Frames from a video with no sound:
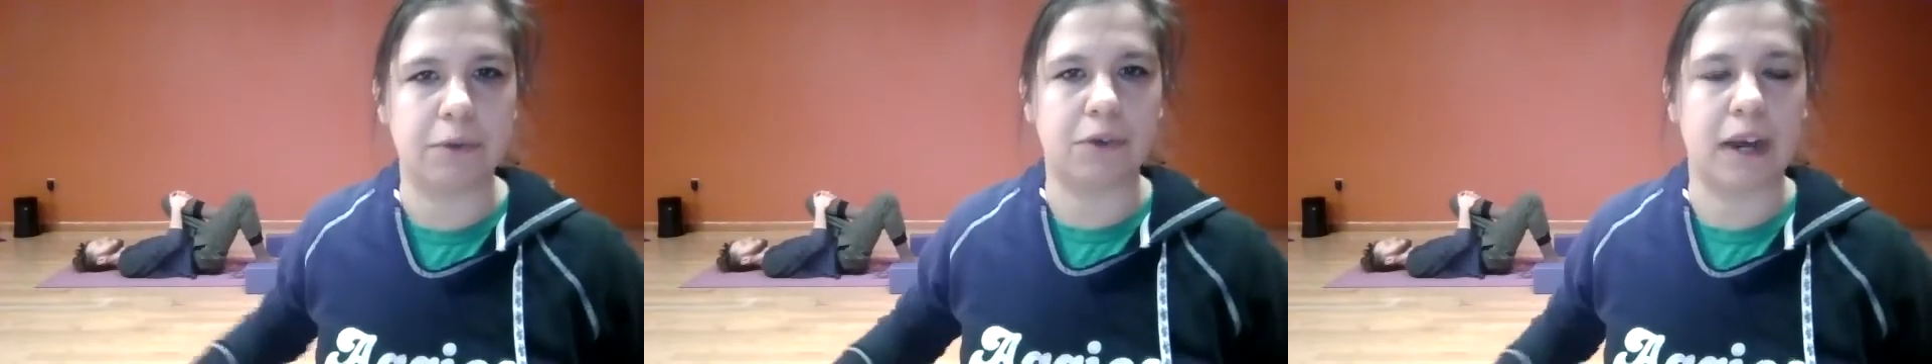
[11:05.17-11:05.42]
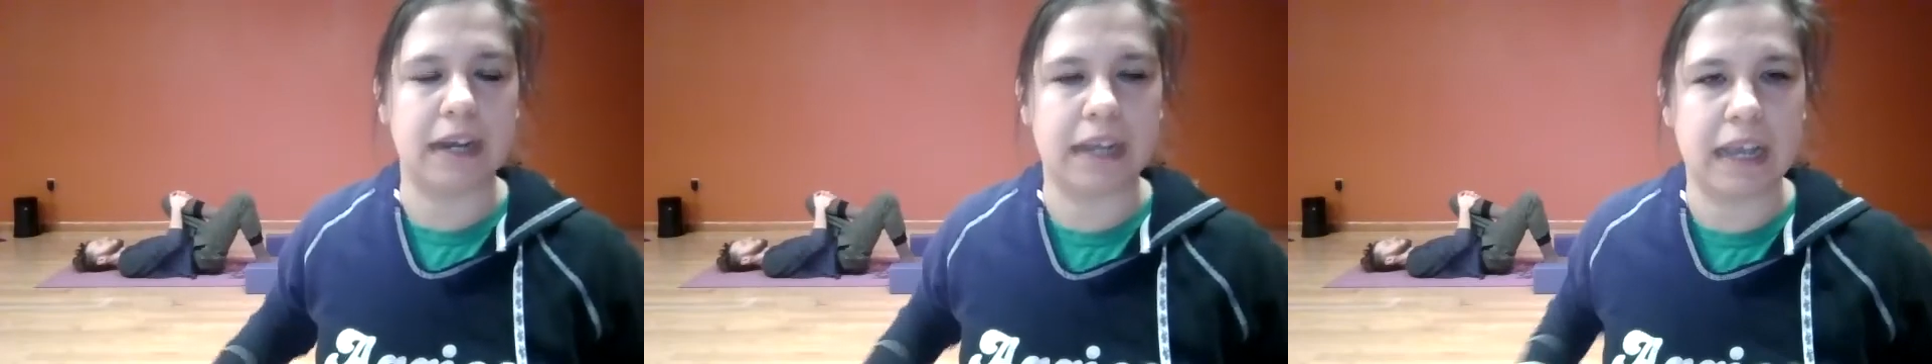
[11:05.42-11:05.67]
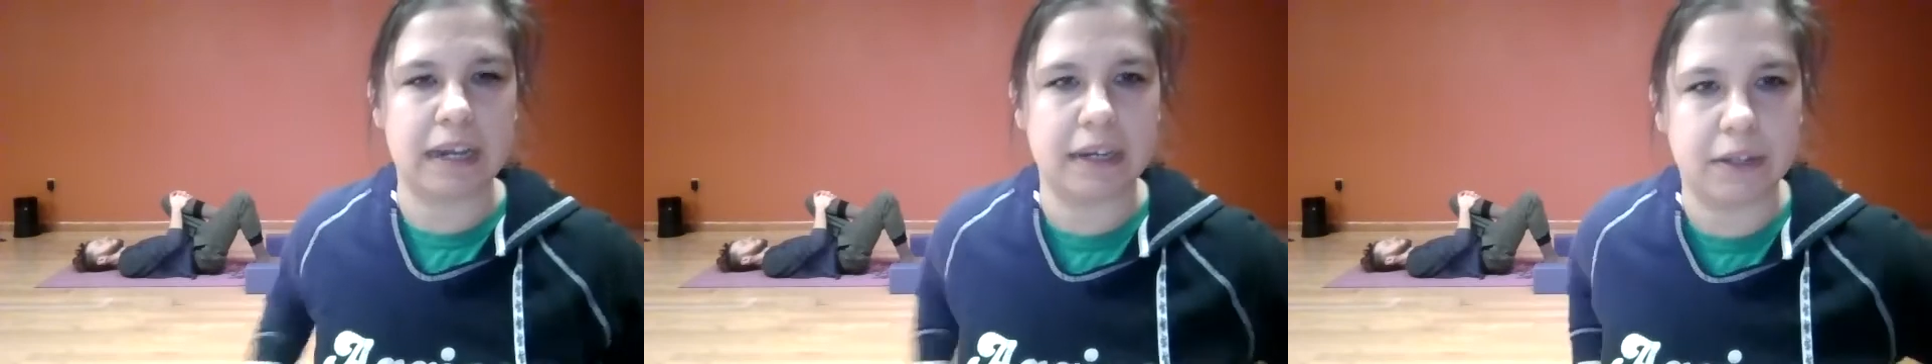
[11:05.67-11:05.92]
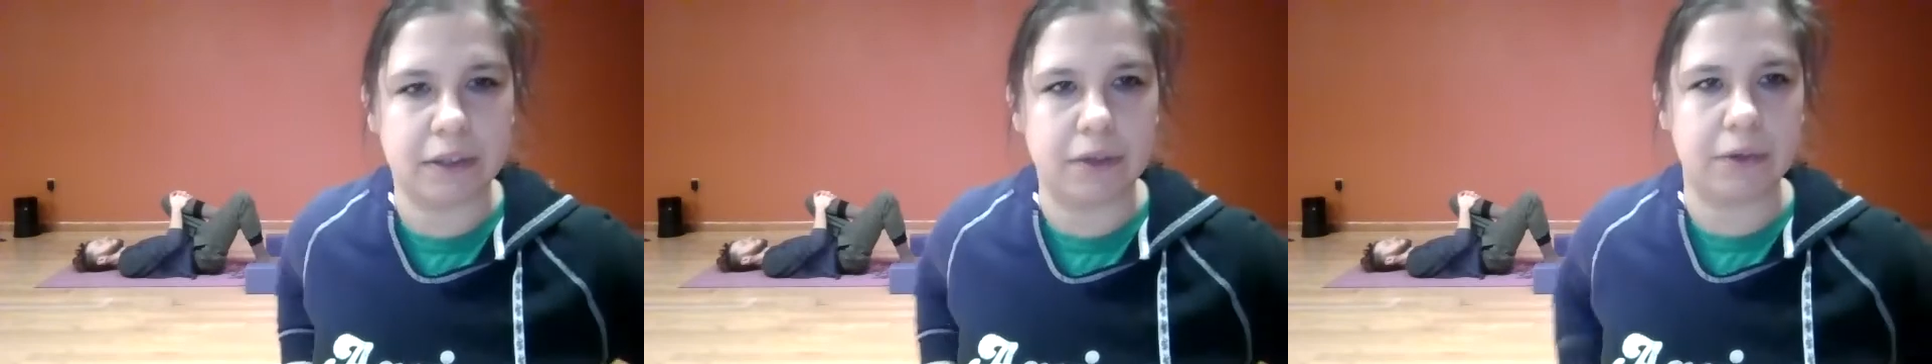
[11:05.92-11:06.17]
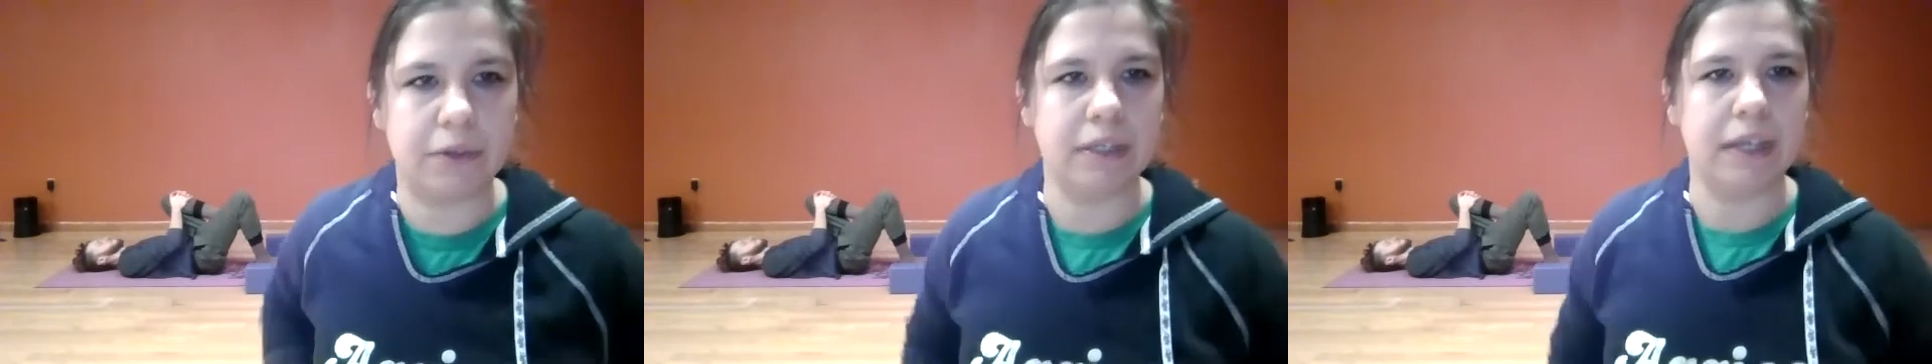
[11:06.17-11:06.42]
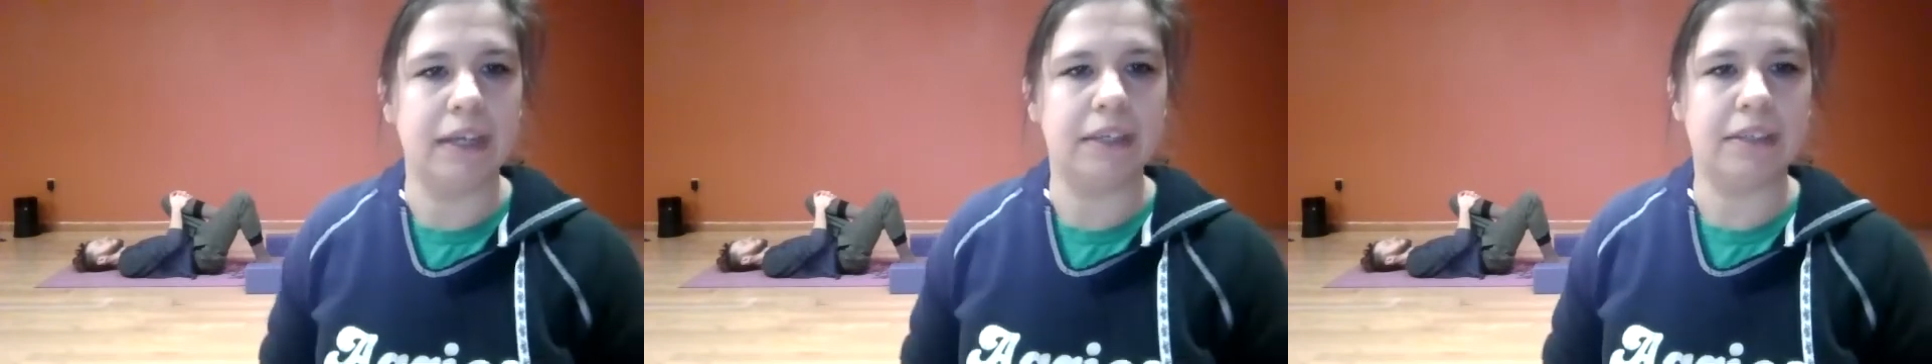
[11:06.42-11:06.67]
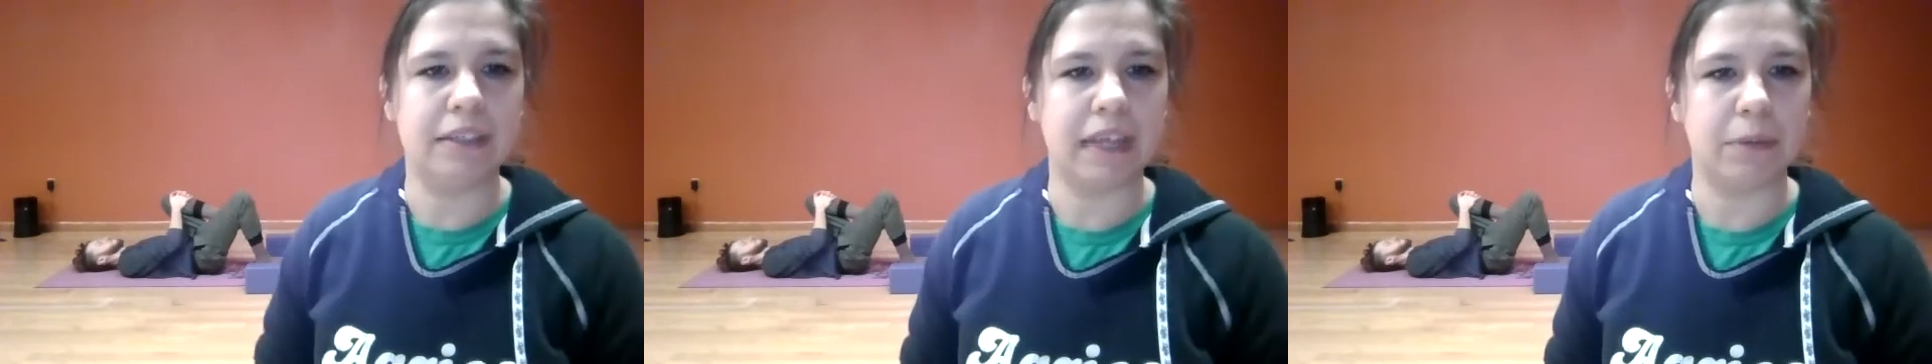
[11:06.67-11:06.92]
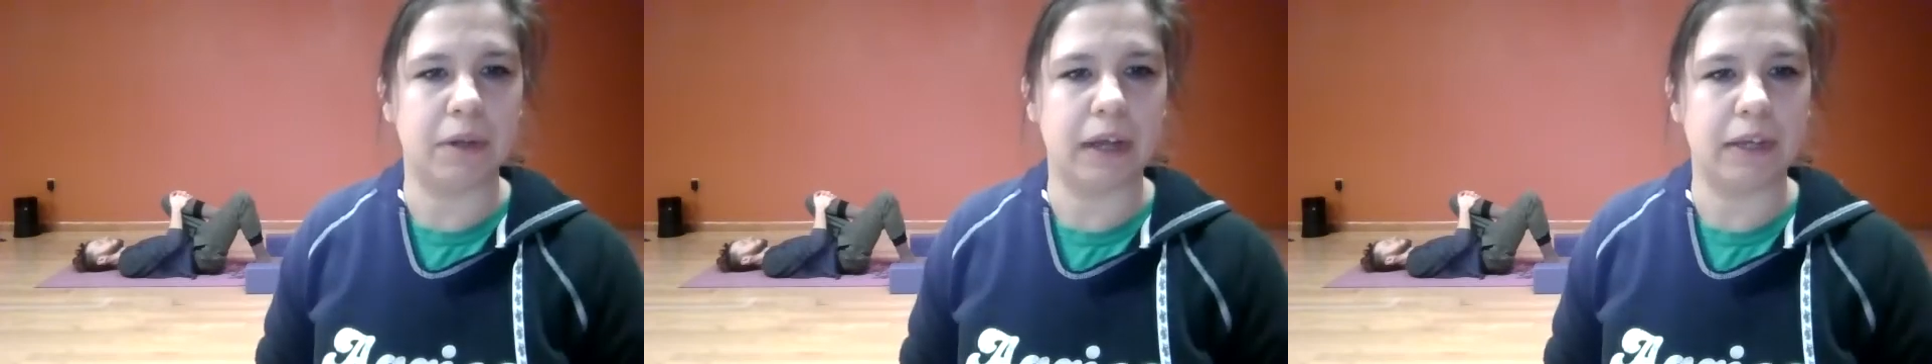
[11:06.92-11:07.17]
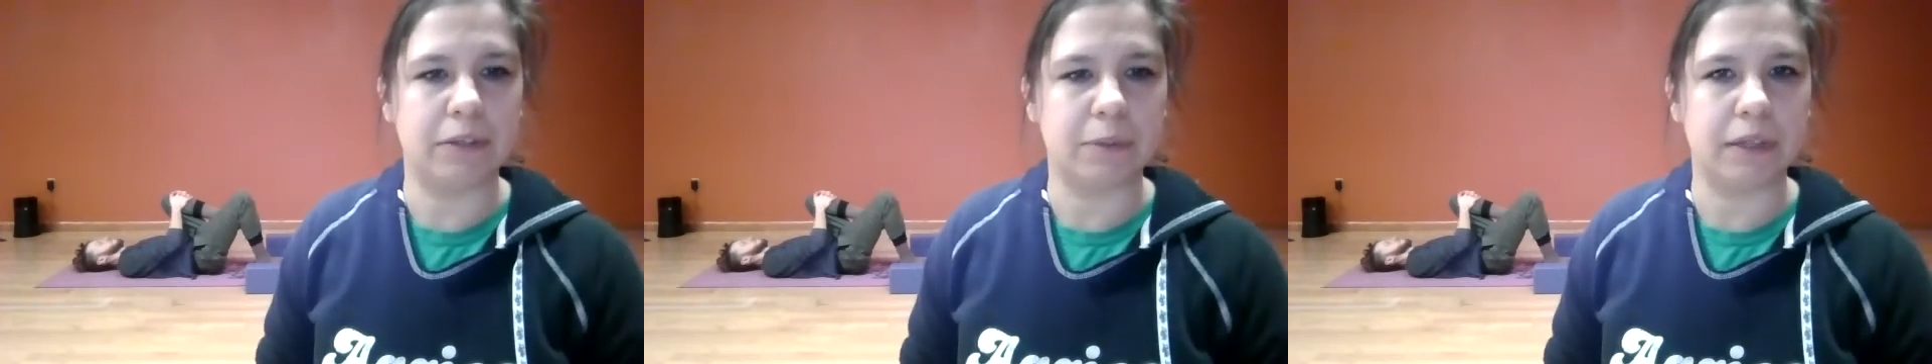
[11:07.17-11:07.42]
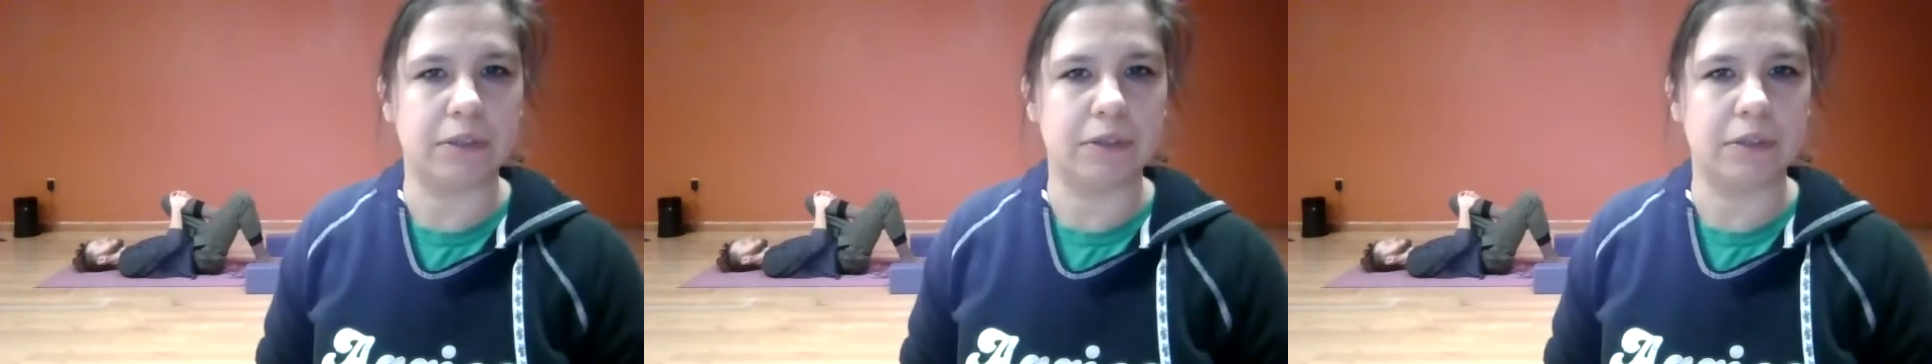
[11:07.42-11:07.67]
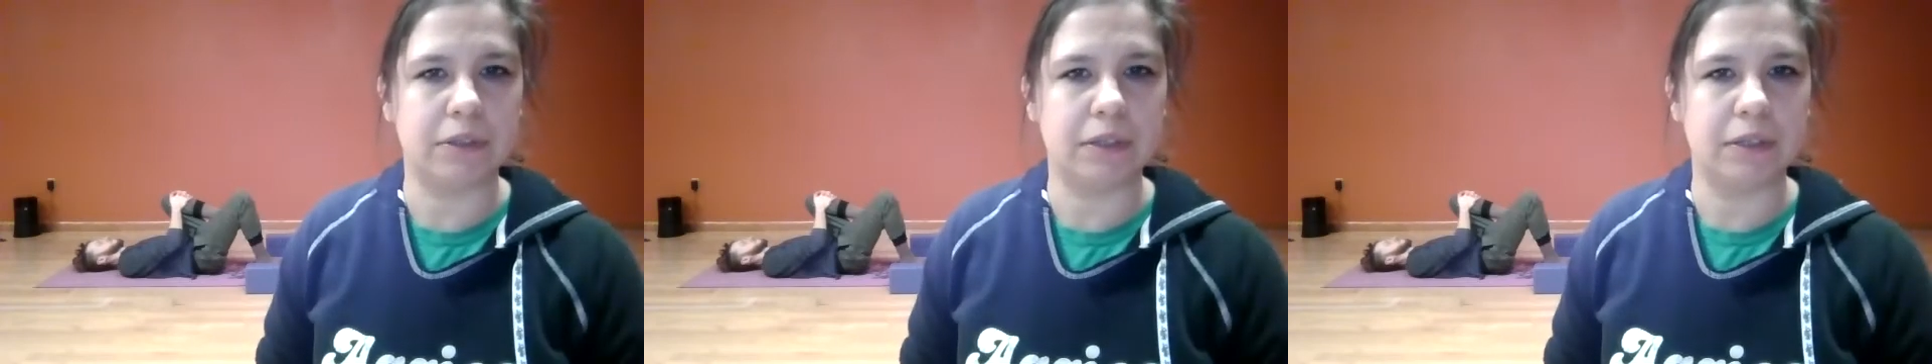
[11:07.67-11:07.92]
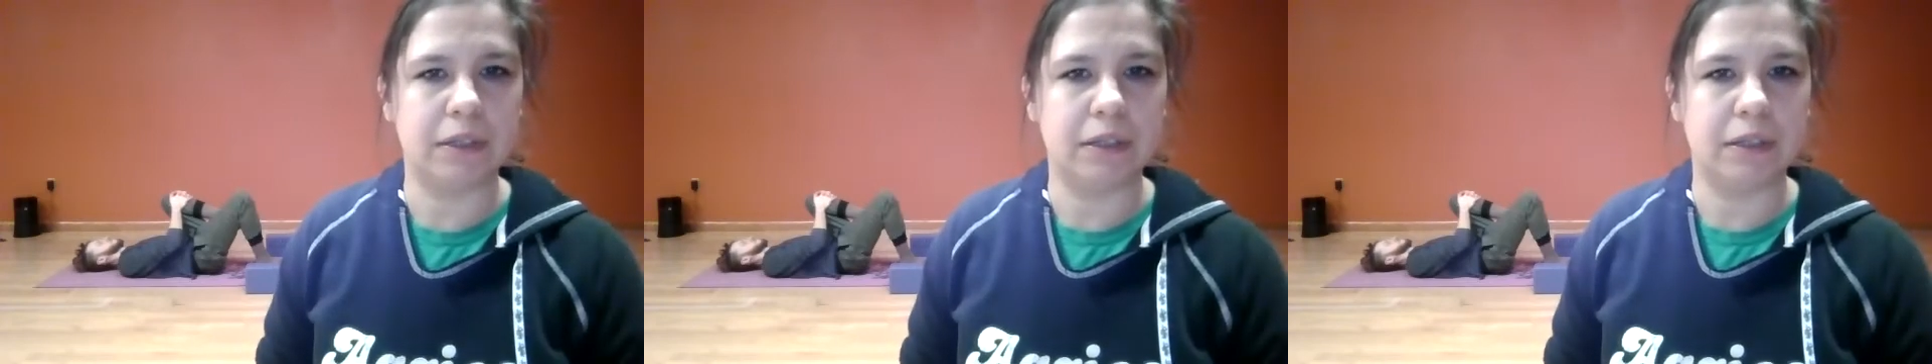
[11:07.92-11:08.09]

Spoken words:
We're trying to get into those stabilizer muscles.